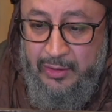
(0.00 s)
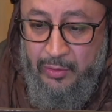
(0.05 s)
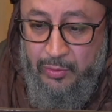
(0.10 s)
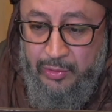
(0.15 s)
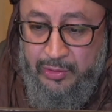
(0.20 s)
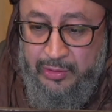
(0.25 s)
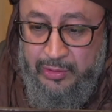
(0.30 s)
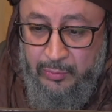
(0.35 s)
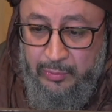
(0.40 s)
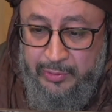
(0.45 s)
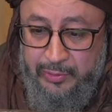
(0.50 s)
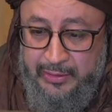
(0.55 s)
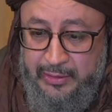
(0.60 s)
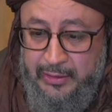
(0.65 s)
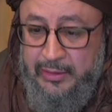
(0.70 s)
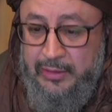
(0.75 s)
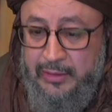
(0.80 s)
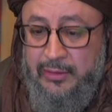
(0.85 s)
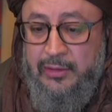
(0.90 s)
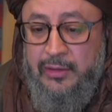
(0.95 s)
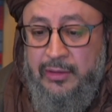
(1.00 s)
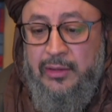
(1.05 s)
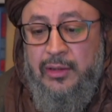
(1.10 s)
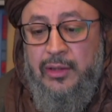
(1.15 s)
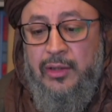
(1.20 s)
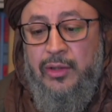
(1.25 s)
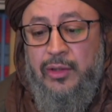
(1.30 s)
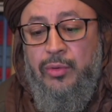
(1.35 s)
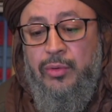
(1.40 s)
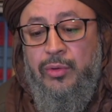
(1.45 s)
or tawheed,
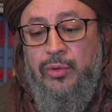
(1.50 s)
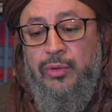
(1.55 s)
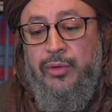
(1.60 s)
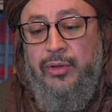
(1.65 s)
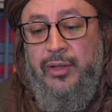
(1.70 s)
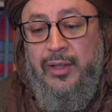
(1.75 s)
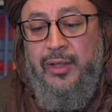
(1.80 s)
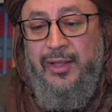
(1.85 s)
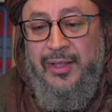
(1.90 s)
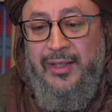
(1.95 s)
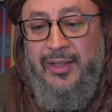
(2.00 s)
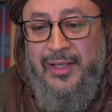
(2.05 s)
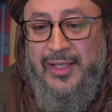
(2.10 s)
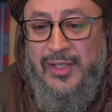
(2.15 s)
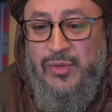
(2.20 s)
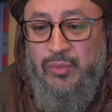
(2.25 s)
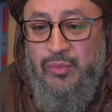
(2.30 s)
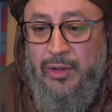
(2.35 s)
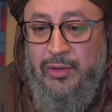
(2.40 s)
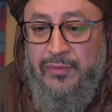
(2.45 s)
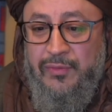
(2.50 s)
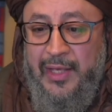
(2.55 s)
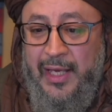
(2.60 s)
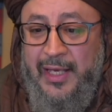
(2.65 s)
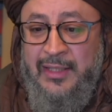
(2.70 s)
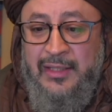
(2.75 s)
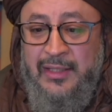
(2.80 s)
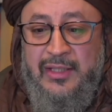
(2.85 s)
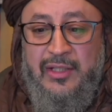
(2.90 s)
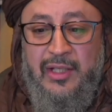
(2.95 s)
or is one of the
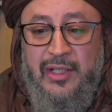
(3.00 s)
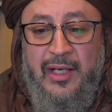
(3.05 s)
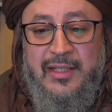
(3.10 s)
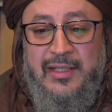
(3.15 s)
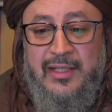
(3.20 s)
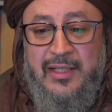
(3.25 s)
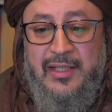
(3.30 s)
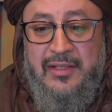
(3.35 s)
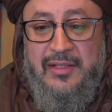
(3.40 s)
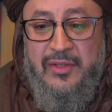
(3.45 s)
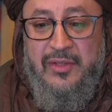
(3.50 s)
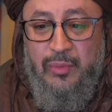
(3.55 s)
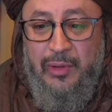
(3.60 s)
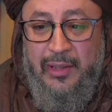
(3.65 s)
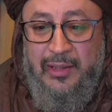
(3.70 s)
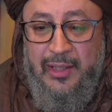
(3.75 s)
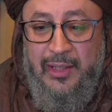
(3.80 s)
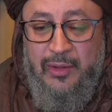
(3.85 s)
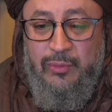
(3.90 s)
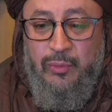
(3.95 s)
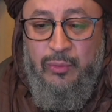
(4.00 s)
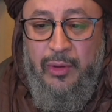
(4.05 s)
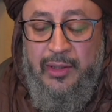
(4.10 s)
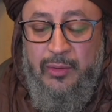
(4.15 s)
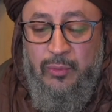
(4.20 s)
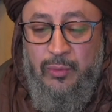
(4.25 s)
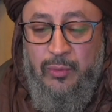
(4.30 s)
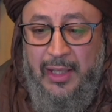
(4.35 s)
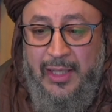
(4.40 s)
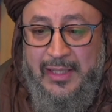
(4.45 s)
end sciences as well. And
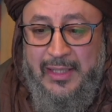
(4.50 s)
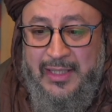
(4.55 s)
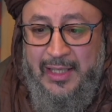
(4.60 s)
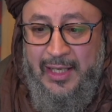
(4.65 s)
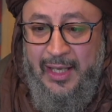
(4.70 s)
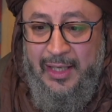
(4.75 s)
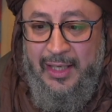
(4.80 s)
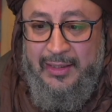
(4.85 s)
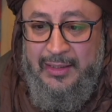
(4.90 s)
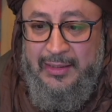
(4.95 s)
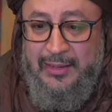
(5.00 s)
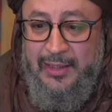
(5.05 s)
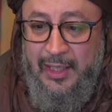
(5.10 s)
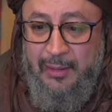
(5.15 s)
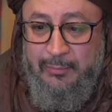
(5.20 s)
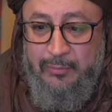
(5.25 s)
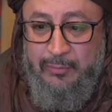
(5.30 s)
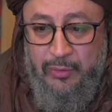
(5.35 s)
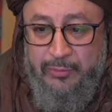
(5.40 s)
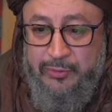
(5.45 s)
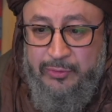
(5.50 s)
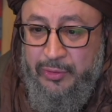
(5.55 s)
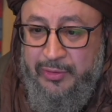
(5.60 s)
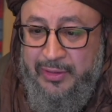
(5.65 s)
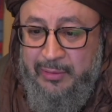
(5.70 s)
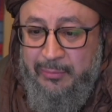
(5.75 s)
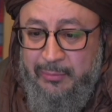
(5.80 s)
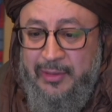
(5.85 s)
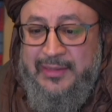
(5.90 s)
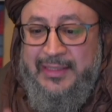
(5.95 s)
when I say aqidah, I'm not
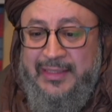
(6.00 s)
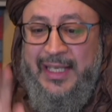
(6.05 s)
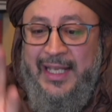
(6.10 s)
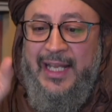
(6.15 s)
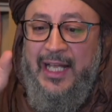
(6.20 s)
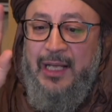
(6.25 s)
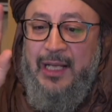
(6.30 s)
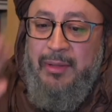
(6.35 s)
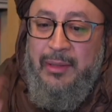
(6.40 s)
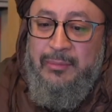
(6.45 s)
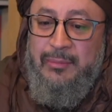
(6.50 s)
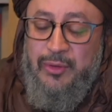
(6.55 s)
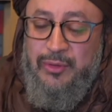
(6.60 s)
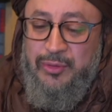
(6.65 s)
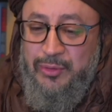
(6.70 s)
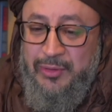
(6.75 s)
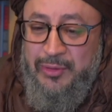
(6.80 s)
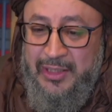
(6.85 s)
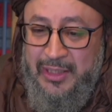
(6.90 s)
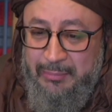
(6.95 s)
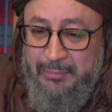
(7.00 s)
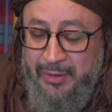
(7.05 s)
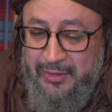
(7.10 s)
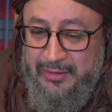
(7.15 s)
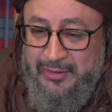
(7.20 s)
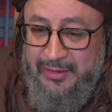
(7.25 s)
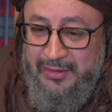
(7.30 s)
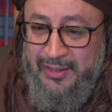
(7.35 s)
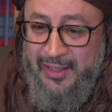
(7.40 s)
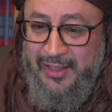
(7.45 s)
talking about kalam. I'm not talking
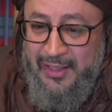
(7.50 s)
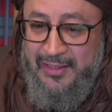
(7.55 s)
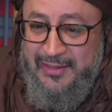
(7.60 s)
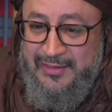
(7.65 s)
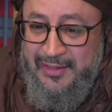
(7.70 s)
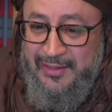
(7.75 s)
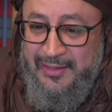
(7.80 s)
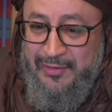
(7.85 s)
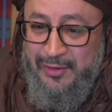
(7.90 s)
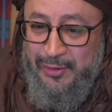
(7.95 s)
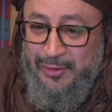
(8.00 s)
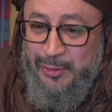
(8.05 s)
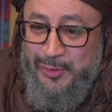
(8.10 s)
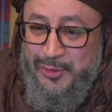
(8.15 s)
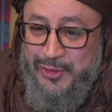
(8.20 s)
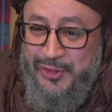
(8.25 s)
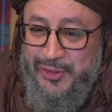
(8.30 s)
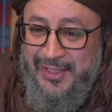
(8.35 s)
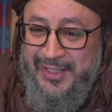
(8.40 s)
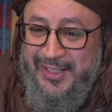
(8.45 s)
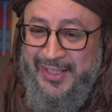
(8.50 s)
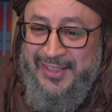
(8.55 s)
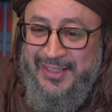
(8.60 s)
about dialectic theology.